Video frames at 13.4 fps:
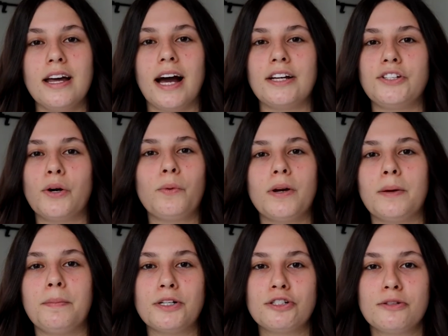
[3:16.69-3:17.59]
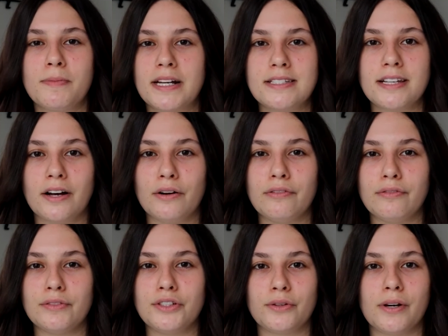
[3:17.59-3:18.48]
I don't want to push
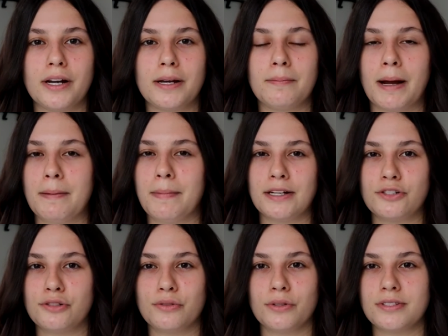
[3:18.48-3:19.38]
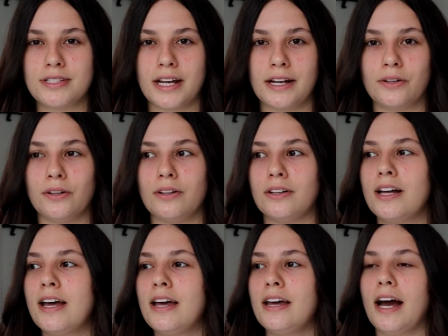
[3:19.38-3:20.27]
myself during my menstrual cycle.